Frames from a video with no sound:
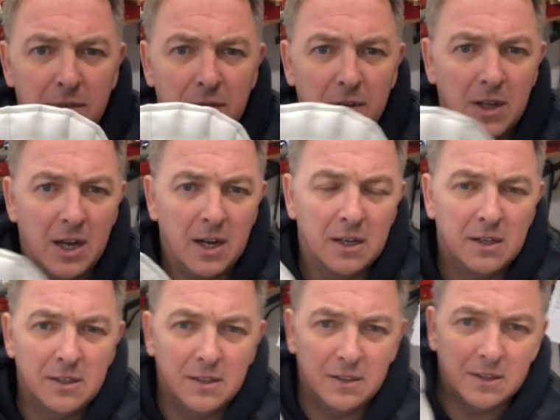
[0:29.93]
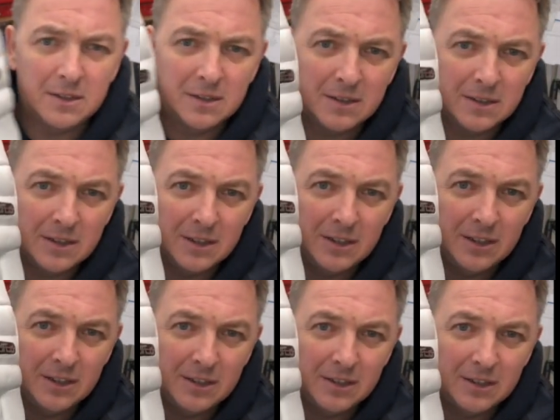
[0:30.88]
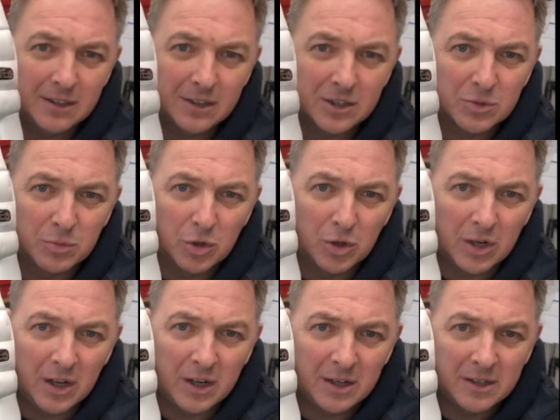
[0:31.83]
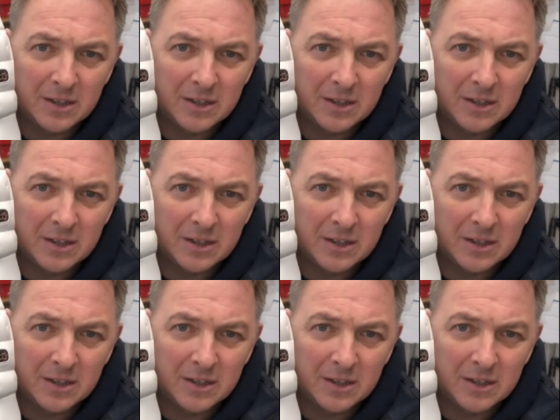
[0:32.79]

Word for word: for that smaller